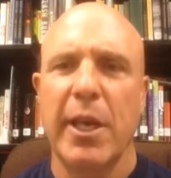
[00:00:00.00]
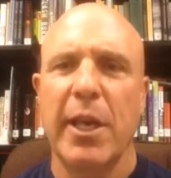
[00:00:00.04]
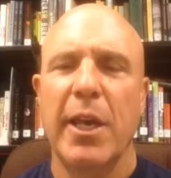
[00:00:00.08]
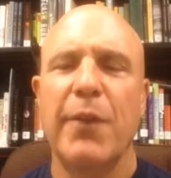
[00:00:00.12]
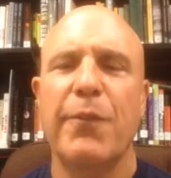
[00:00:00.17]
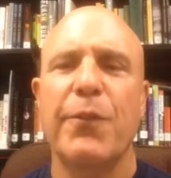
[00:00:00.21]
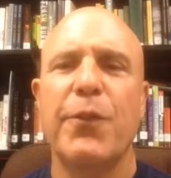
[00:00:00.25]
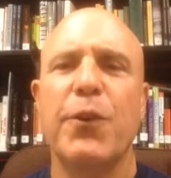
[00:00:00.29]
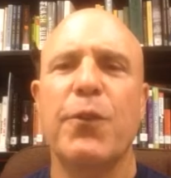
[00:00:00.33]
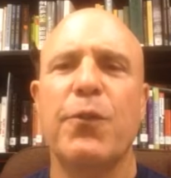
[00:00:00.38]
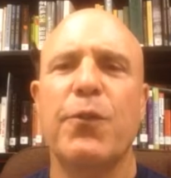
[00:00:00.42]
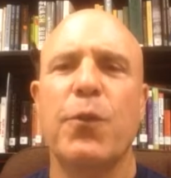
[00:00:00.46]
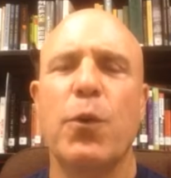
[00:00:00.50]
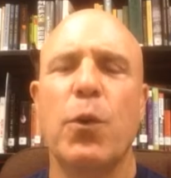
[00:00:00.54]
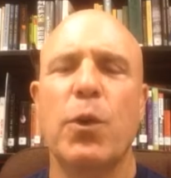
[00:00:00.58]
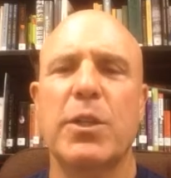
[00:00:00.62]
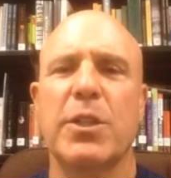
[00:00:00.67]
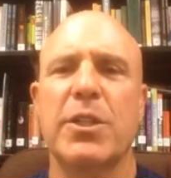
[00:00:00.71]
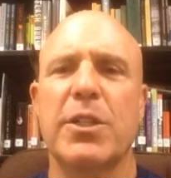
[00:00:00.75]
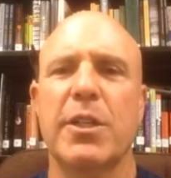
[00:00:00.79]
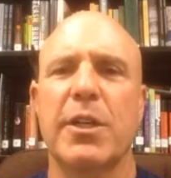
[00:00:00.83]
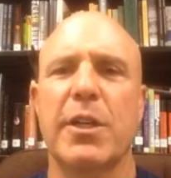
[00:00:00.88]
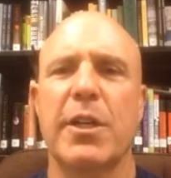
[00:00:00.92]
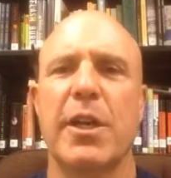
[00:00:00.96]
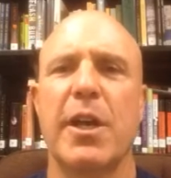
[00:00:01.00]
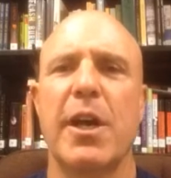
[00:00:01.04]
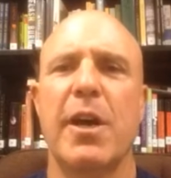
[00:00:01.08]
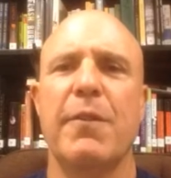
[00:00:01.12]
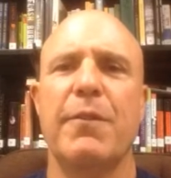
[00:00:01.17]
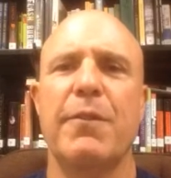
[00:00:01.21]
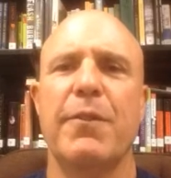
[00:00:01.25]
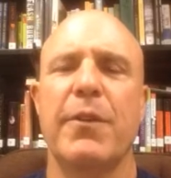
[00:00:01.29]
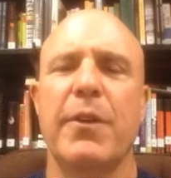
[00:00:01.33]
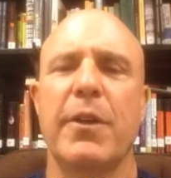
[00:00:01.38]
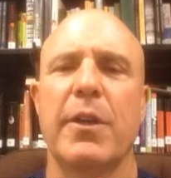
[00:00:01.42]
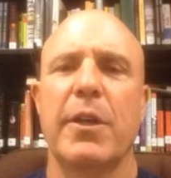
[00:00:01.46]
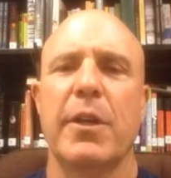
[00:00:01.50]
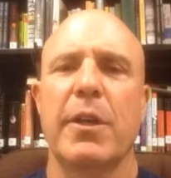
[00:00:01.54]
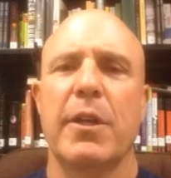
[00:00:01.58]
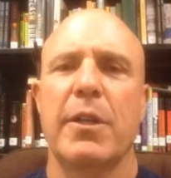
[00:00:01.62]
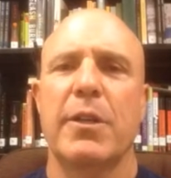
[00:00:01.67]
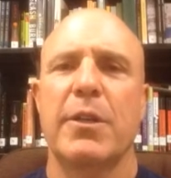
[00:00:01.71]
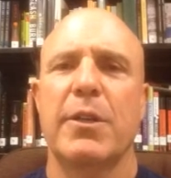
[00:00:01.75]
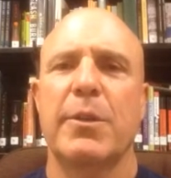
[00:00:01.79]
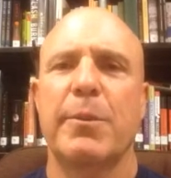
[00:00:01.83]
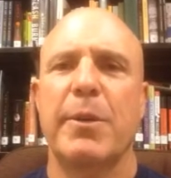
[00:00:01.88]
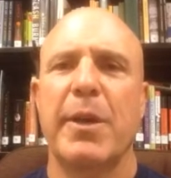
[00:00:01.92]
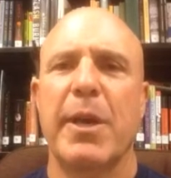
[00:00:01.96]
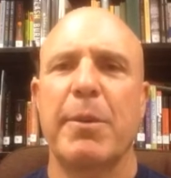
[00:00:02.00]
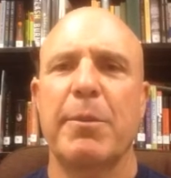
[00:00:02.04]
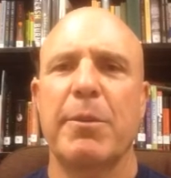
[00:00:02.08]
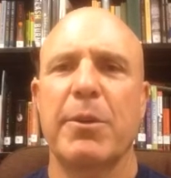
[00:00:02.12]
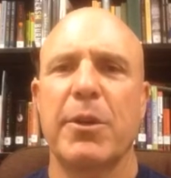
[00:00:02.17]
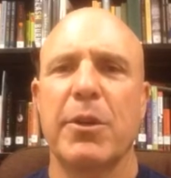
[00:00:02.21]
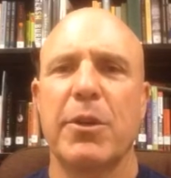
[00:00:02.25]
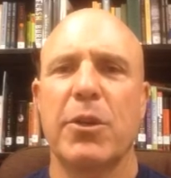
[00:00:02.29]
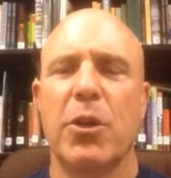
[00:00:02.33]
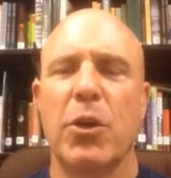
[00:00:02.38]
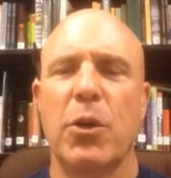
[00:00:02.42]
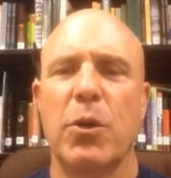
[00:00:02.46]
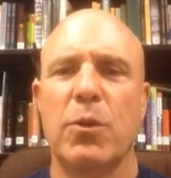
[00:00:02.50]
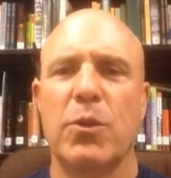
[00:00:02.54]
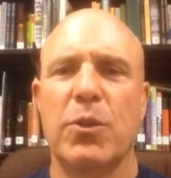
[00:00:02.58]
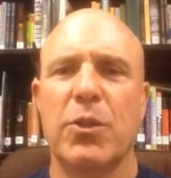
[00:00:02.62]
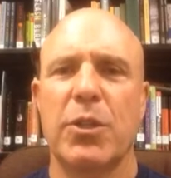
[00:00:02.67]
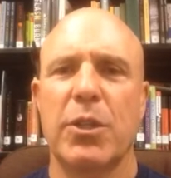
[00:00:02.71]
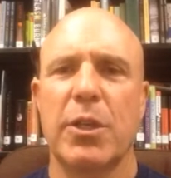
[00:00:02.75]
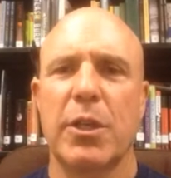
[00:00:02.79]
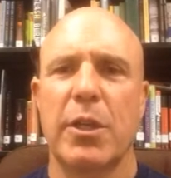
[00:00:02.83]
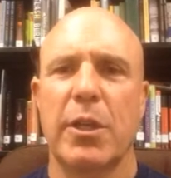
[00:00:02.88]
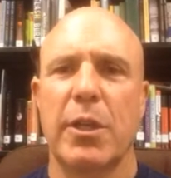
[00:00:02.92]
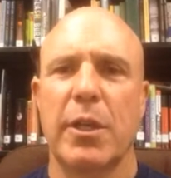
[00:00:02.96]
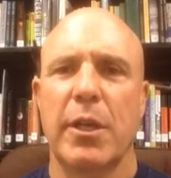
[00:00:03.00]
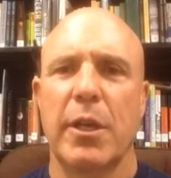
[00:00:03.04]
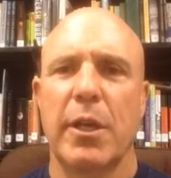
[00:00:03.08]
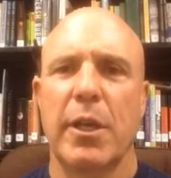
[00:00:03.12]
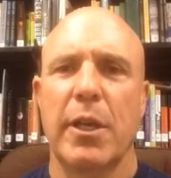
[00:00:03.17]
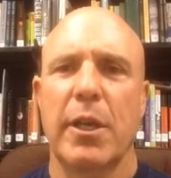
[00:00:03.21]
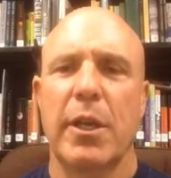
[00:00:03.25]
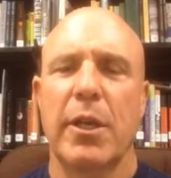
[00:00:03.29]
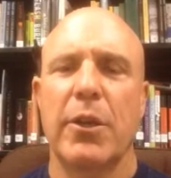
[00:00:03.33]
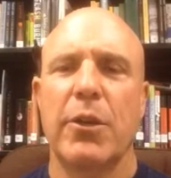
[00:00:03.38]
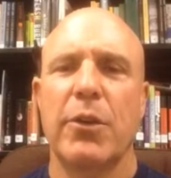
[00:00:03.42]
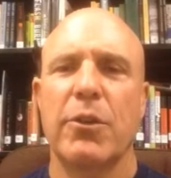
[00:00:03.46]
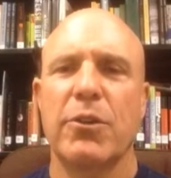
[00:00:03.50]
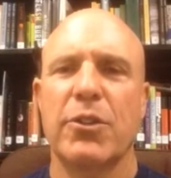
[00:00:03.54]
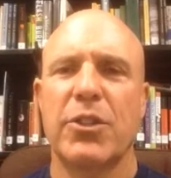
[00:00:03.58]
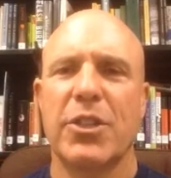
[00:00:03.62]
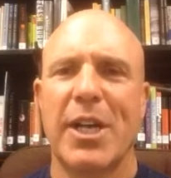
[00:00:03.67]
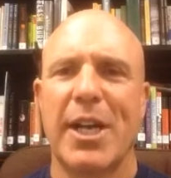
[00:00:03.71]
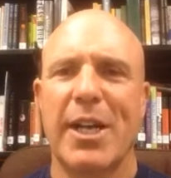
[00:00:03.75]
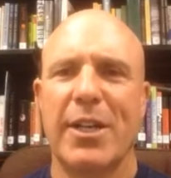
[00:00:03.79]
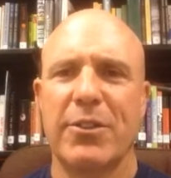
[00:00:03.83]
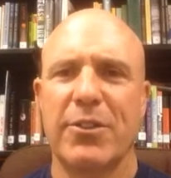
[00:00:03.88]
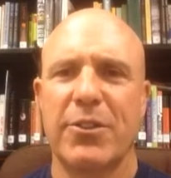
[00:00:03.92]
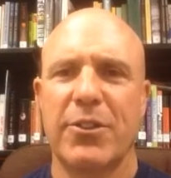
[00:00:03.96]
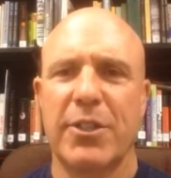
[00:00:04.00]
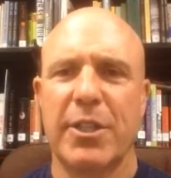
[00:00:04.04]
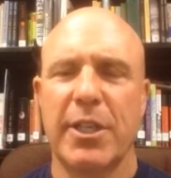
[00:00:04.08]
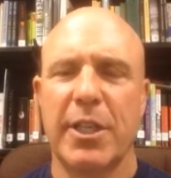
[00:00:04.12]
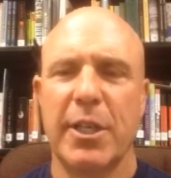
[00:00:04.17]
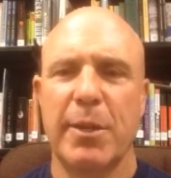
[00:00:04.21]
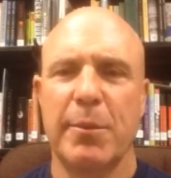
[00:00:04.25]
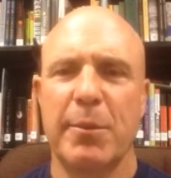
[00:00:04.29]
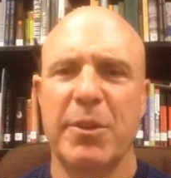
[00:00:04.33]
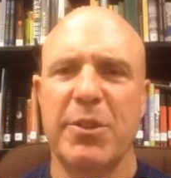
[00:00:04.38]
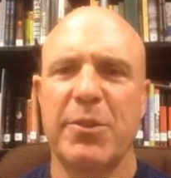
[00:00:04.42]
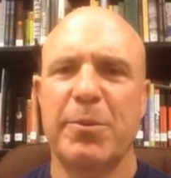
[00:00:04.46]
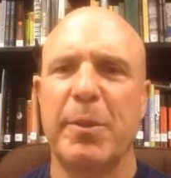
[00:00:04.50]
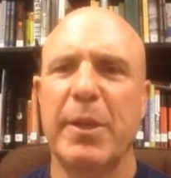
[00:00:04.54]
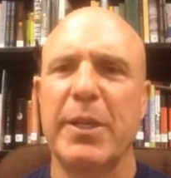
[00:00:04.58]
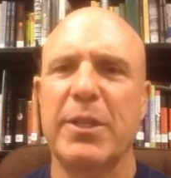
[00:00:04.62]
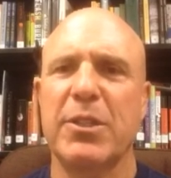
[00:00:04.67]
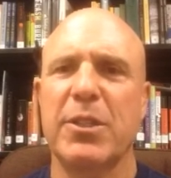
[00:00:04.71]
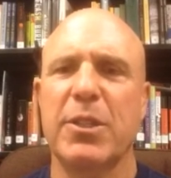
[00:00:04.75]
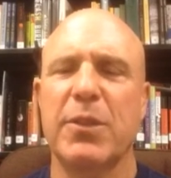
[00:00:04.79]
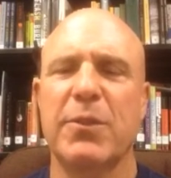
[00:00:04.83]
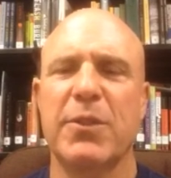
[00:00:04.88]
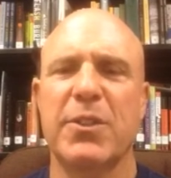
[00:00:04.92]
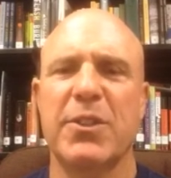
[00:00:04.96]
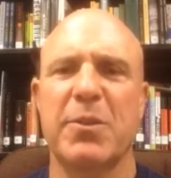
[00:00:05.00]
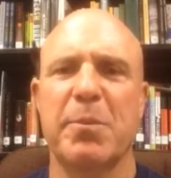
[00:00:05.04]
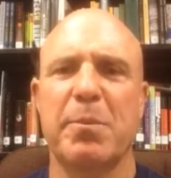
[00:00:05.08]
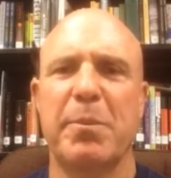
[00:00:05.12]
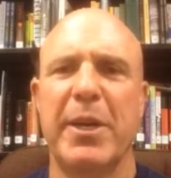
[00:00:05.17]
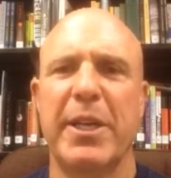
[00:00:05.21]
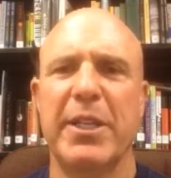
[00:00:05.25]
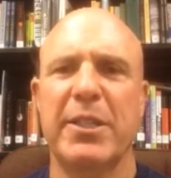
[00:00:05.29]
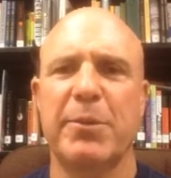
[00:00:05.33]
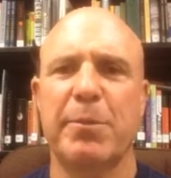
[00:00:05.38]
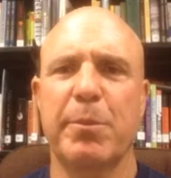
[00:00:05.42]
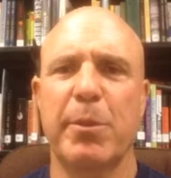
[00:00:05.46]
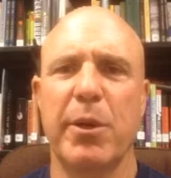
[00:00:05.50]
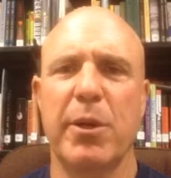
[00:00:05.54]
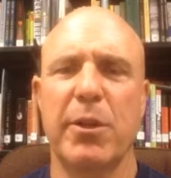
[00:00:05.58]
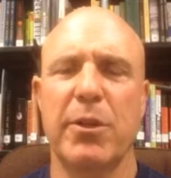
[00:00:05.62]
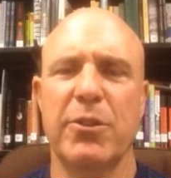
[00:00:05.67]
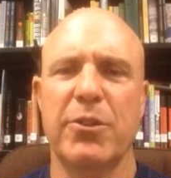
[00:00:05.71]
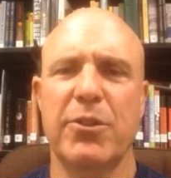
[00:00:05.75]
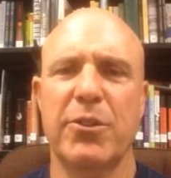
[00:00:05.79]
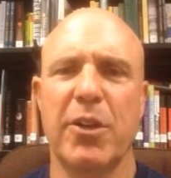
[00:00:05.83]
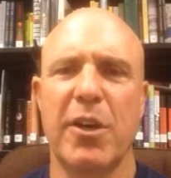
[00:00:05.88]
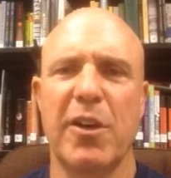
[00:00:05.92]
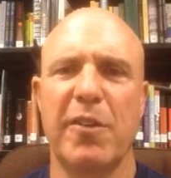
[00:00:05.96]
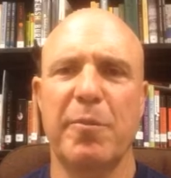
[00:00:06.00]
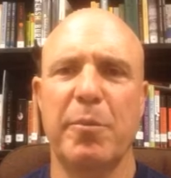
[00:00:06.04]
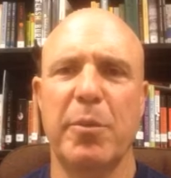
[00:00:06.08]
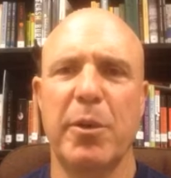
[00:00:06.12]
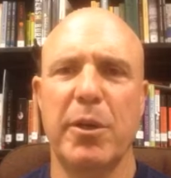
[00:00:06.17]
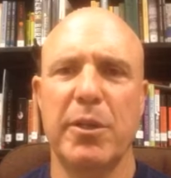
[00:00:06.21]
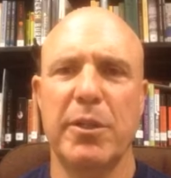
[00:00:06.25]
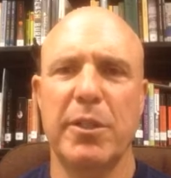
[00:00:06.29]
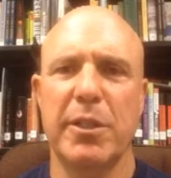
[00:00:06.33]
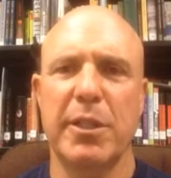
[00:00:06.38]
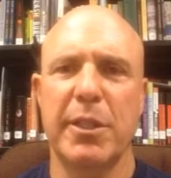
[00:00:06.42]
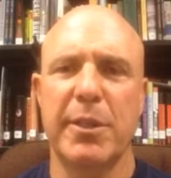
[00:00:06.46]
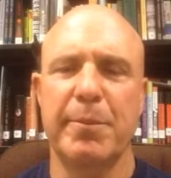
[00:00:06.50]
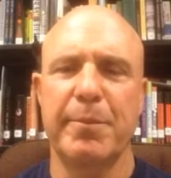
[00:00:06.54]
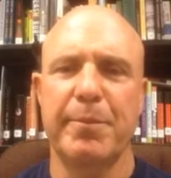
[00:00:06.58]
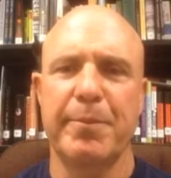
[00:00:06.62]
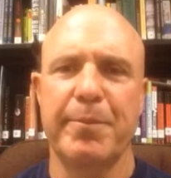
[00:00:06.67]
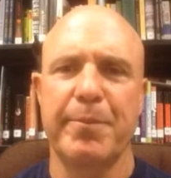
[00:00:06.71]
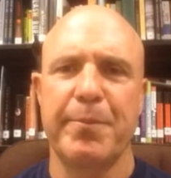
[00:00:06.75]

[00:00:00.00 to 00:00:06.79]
If you're fortunate enough to be able to coach your child's team, especially if it's a baseball or softball team,